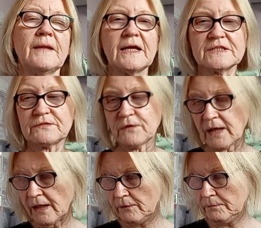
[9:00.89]
ask for
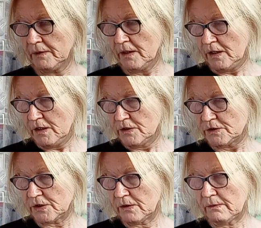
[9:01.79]
help.
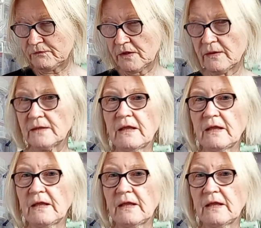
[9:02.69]
So I've done that.